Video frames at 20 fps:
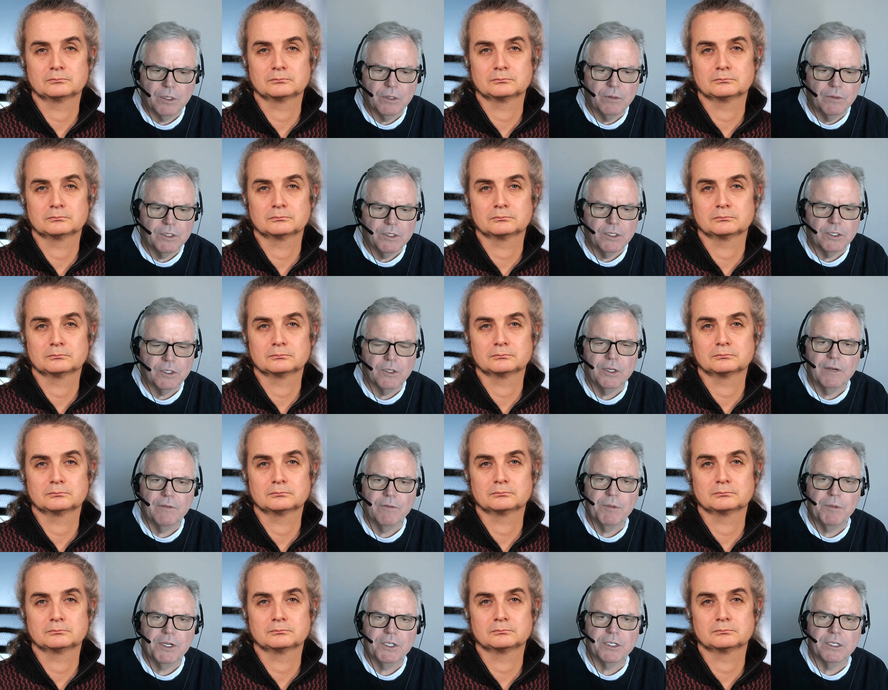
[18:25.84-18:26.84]
Speaker 1: this is good
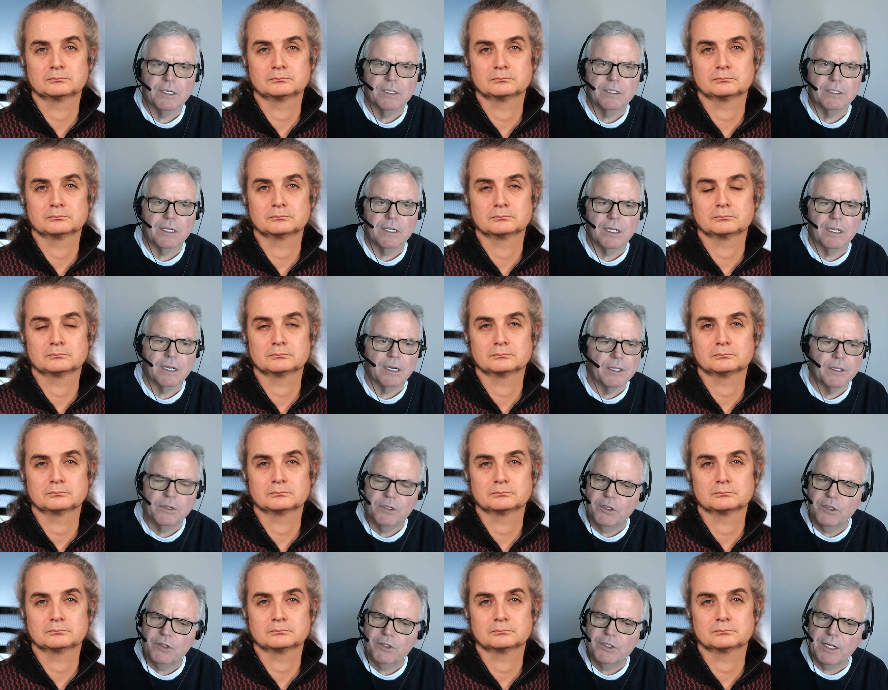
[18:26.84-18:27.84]
information. As uh, you, you
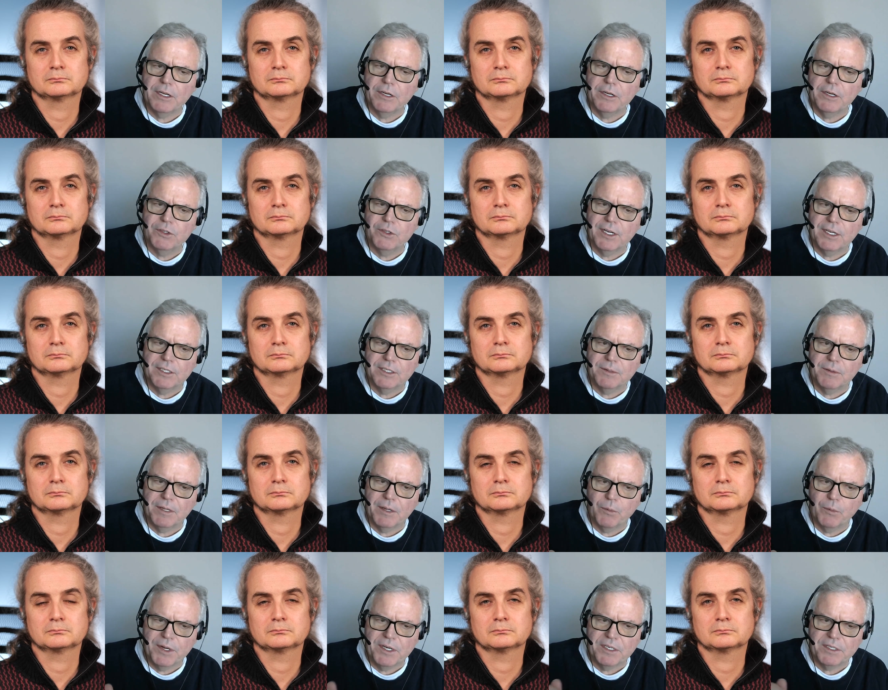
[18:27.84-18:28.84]
said, you said it's it
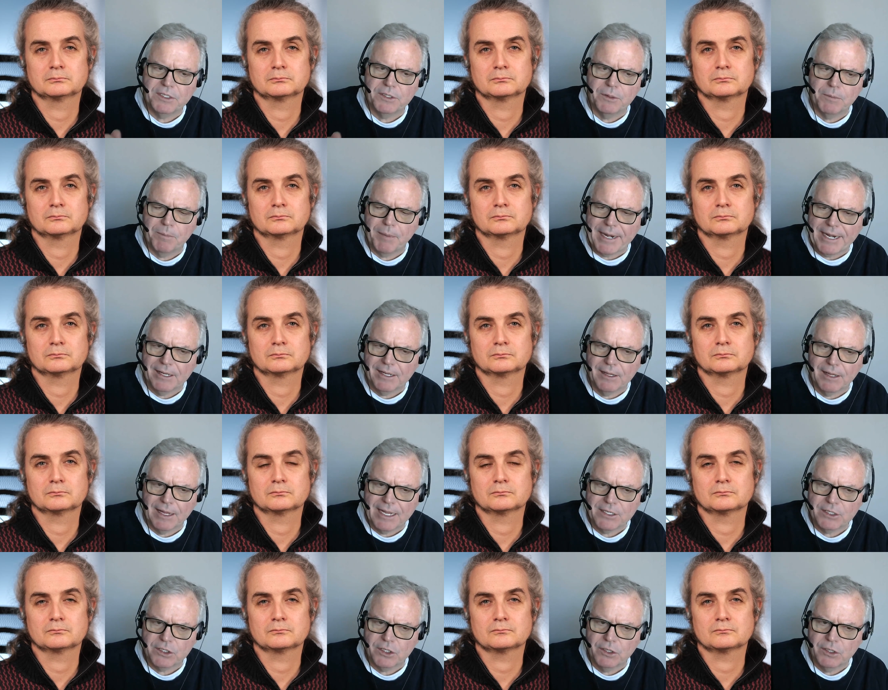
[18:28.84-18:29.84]
went to beta
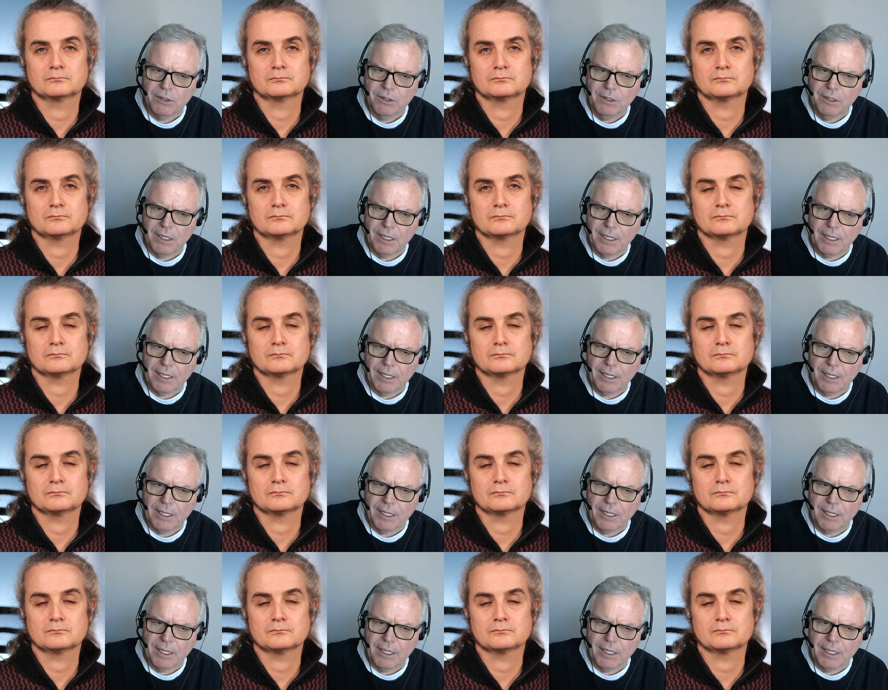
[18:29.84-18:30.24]
last year,